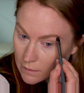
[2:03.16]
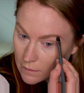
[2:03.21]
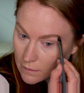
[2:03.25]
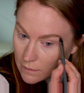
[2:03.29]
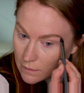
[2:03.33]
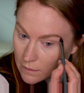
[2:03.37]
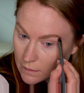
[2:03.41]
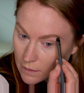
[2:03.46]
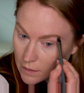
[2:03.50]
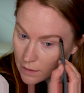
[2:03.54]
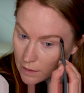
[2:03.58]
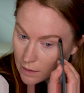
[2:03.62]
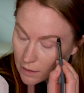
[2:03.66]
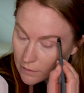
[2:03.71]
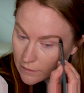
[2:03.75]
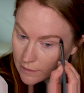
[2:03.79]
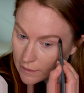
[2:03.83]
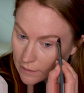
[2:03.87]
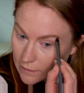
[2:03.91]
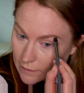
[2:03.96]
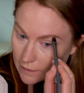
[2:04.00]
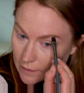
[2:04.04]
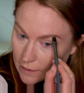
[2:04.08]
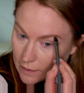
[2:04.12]
carve
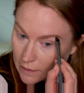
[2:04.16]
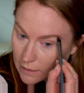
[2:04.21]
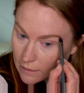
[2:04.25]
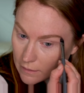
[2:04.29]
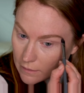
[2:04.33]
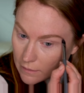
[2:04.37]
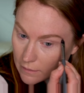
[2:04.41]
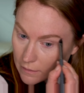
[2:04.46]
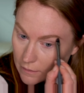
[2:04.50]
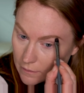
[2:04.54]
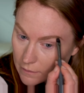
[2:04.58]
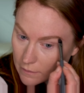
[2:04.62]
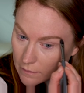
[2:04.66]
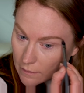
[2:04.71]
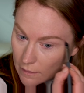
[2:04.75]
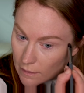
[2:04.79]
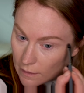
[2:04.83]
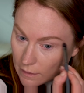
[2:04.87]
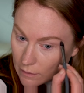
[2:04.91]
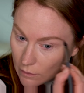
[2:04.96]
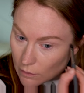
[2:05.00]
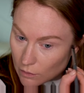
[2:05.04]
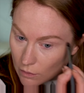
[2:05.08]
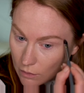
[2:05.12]
out that
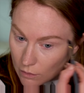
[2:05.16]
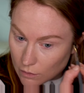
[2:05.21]
tail.